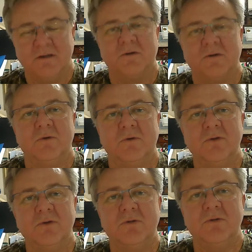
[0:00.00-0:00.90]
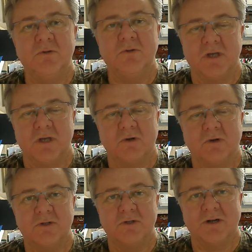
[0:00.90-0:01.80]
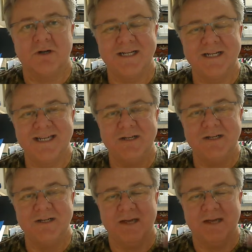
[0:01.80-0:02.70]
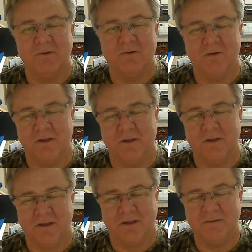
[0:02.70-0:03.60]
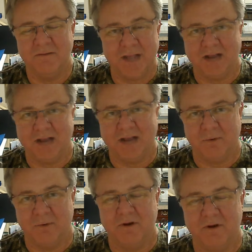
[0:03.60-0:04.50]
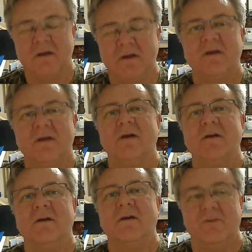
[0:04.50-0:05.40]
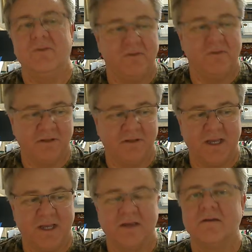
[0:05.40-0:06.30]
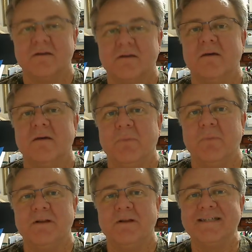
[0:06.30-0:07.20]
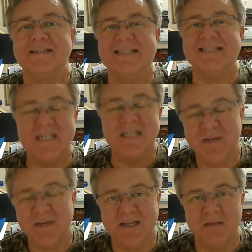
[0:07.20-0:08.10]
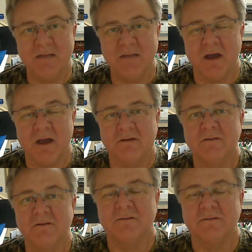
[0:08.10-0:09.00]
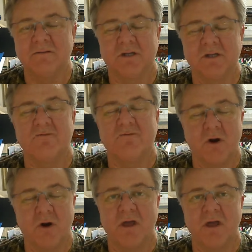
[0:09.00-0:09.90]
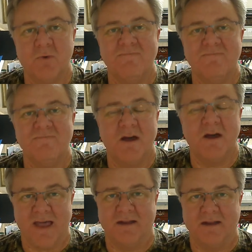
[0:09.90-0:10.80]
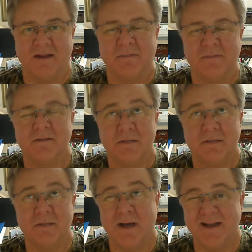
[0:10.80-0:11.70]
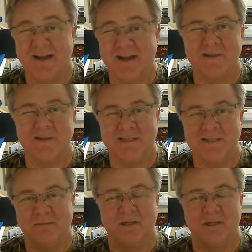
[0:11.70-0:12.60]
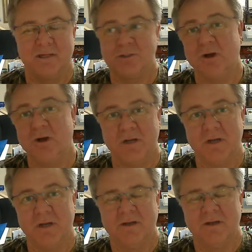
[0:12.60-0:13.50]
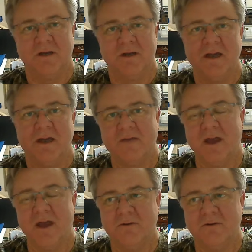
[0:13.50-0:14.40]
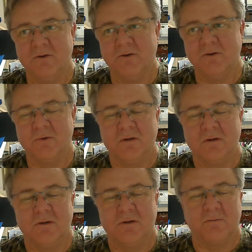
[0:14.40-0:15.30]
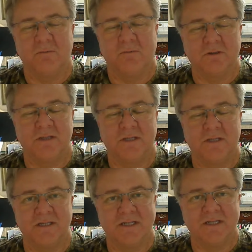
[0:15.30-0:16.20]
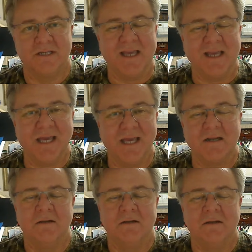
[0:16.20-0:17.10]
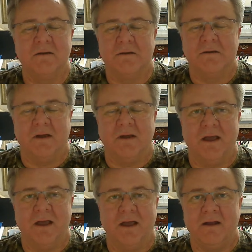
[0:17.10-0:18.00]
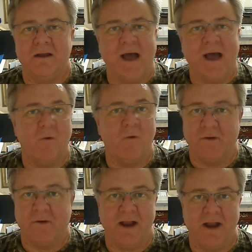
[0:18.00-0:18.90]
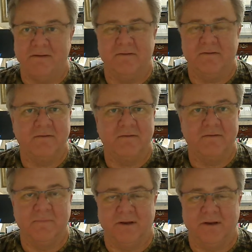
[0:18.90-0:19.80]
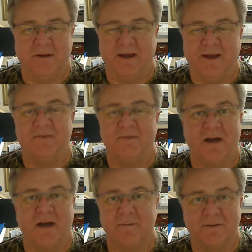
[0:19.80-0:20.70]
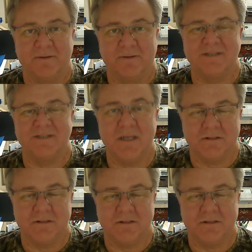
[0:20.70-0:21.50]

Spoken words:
When you do so, turn it in Blackboard using the link, but send me an email to confirm that you have done that, because sometimes the system doesn't show me, hey, I've got a new person that sent something in and I won't grade it, half the time because I don't see it.